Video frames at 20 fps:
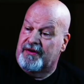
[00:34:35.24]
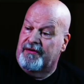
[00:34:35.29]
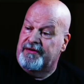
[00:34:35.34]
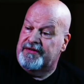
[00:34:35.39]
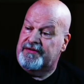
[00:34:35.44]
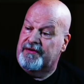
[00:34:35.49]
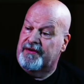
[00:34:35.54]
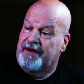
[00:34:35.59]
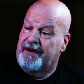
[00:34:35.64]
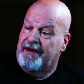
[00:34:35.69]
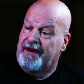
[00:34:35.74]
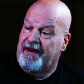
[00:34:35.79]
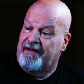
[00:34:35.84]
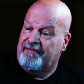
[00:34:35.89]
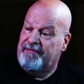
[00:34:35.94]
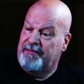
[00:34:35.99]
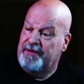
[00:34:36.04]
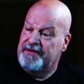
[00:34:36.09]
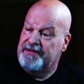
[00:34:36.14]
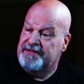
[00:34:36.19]
you used to always go to
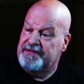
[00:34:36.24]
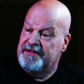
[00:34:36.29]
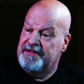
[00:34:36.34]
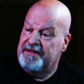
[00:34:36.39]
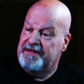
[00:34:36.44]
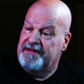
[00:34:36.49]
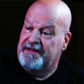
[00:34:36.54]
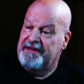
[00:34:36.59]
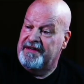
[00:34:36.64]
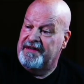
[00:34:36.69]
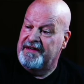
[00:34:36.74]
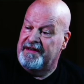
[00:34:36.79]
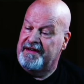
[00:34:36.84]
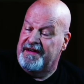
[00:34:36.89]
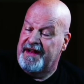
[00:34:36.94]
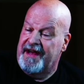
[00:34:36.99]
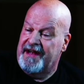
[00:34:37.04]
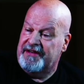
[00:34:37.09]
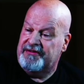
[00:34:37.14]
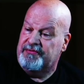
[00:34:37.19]
Hoffman's in
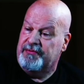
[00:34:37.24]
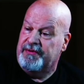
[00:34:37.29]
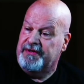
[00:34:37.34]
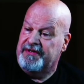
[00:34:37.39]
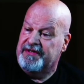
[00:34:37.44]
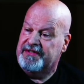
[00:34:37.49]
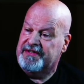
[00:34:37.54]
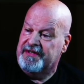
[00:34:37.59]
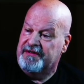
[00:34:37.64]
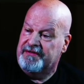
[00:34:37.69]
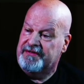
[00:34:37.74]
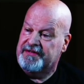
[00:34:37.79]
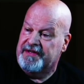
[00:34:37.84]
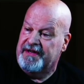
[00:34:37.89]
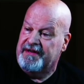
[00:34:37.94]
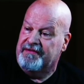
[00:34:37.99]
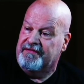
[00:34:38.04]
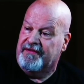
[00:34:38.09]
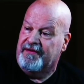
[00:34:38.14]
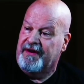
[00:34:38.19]
Dashwood, just
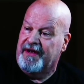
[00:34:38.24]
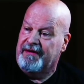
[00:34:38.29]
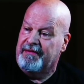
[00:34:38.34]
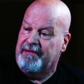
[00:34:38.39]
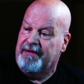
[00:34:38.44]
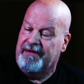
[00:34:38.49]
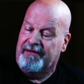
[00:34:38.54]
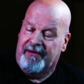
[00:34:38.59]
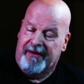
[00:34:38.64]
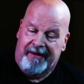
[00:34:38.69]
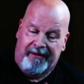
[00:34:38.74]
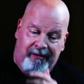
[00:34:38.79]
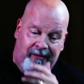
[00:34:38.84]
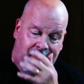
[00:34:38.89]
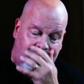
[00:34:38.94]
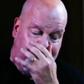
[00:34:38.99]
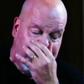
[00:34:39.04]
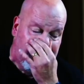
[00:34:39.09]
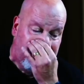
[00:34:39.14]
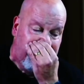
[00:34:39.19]
outside of Grand Bend where I
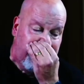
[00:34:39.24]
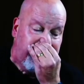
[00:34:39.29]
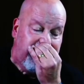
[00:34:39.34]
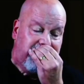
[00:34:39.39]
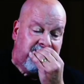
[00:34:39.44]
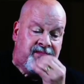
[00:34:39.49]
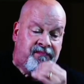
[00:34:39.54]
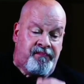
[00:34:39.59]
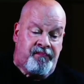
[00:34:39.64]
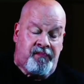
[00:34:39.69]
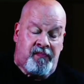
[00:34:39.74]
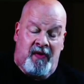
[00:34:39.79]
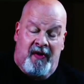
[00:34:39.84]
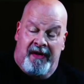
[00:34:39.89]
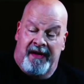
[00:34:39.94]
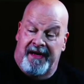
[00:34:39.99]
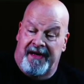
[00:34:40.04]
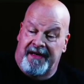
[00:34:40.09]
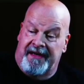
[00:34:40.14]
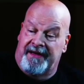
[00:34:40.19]
grew up.
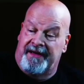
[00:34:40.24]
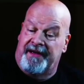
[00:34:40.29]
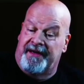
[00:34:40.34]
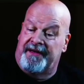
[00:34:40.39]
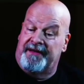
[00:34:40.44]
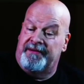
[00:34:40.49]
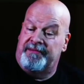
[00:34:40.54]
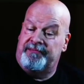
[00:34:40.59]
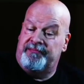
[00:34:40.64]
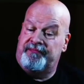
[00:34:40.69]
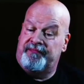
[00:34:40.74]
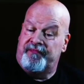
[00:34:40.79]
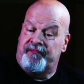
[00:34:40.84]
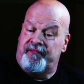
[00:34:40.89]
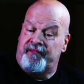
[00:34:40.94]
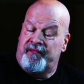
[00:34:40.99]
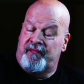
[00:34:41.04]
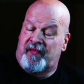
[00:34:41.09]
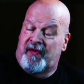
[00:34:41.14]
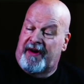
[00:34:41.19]
And
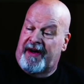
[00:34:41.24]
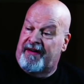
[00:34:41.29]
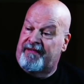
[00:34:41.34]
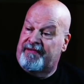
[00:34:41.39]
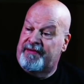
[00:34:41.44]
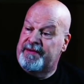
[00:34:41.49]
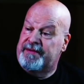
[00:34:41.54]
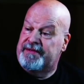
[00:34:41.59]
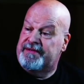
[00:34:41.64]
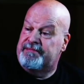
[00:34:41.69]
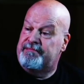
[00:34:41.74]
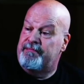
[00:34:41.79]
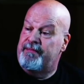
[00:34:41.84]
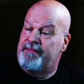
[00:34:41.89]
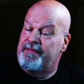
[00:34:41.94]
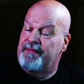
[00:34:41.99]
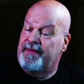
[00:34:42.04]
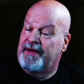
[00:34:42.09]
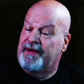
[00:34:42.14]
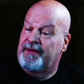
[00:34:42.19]
Hoffman's,
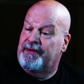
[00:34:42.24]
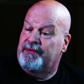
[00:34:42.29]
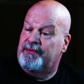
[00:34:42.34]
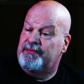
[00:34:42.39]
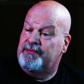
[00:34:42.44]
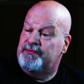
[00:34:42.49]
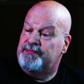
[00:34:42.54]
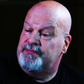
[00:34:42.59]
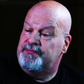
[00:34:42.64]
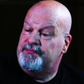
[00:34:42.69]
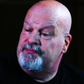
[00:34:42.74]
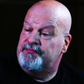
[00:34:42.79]
you know,